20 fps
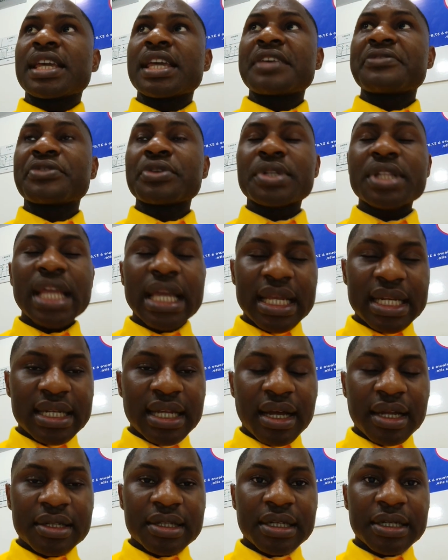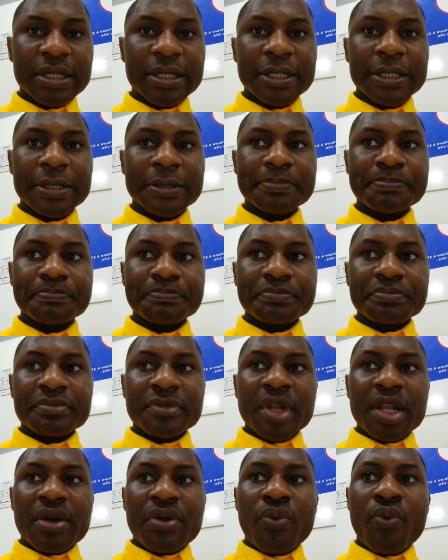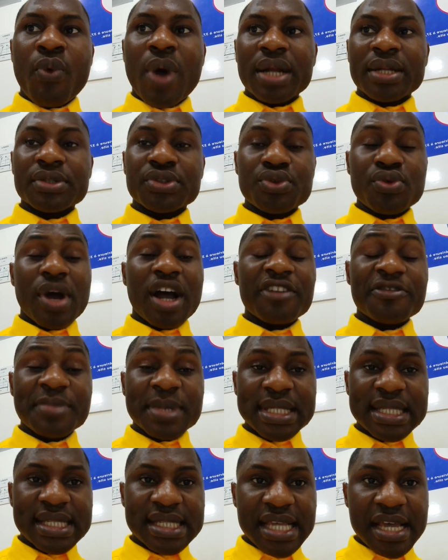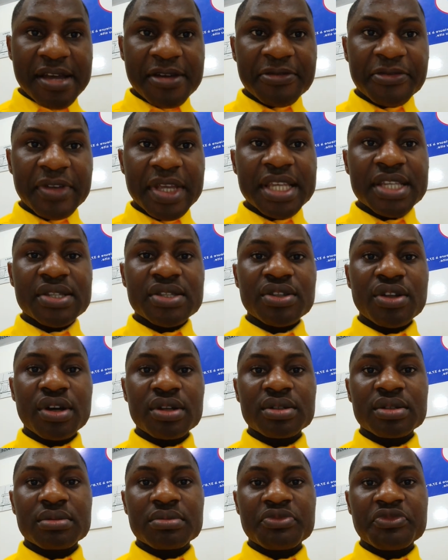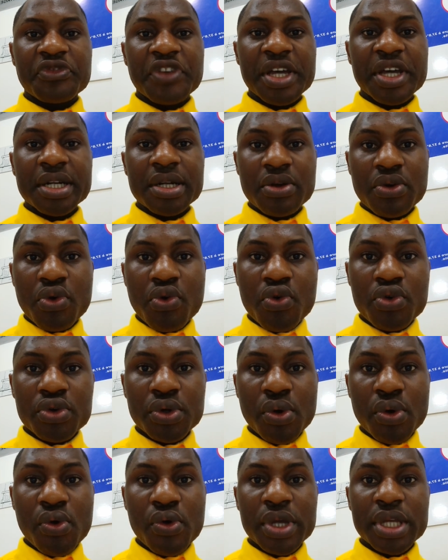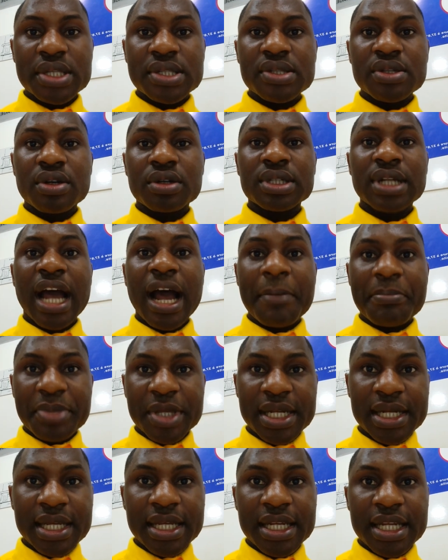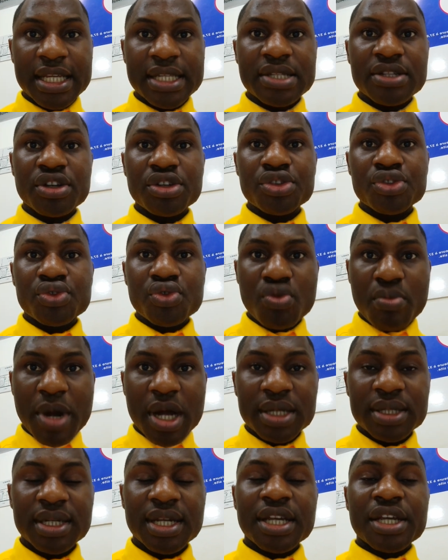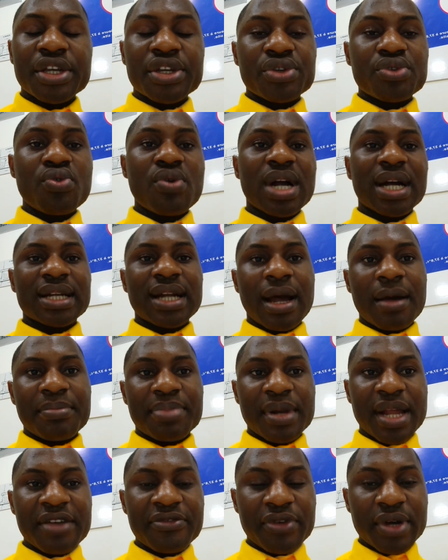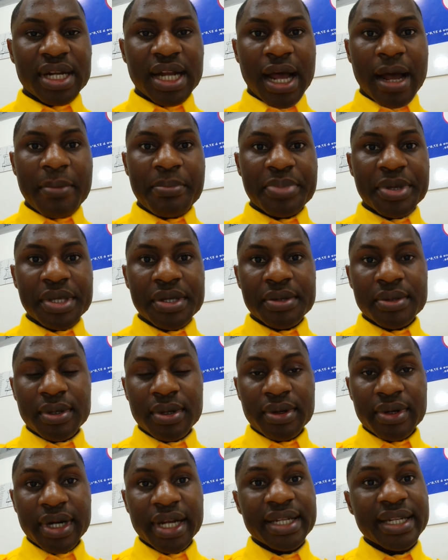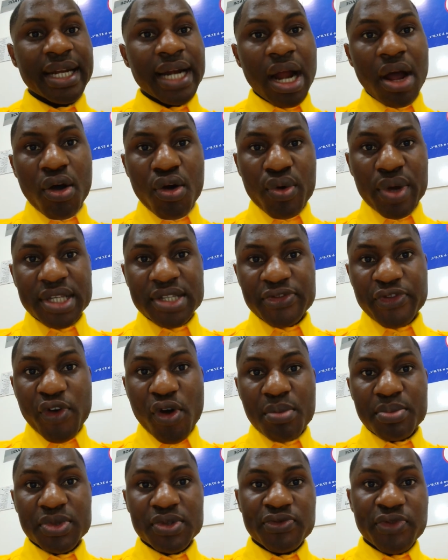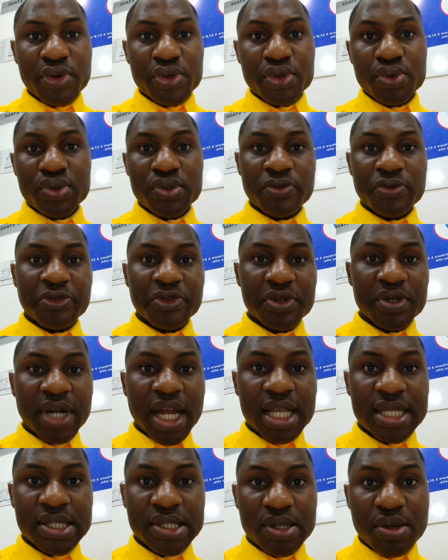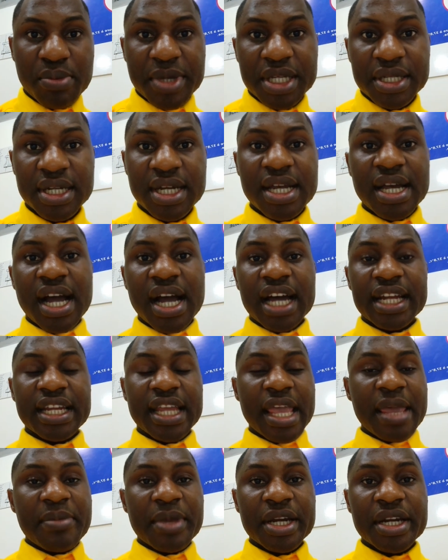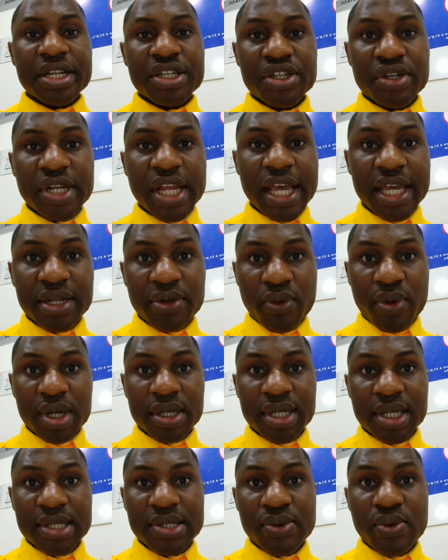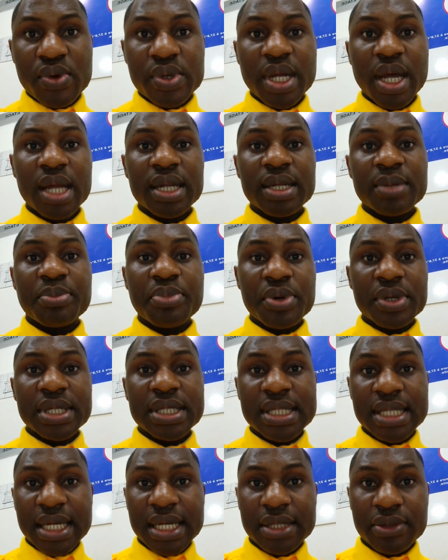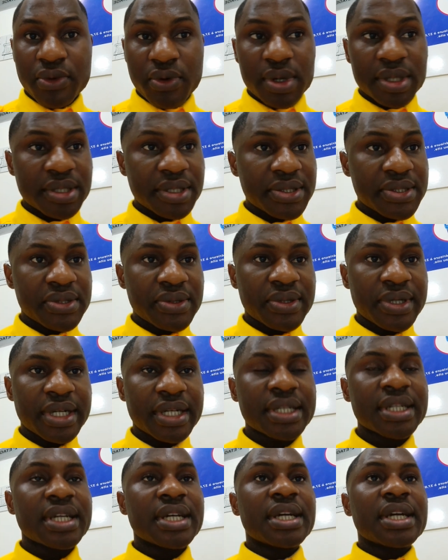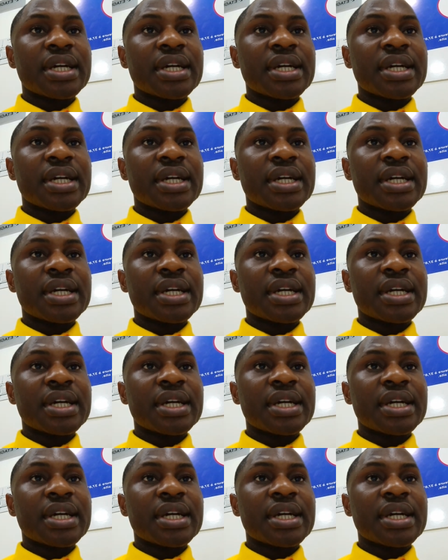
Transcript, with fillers: If you think that um, what you have been served is not very good or is not appealing, is not human, you can apply for an appeal, all right? There are always forms for you to fill and submit at the immigration headquarters or the, at the police headquarters, all right?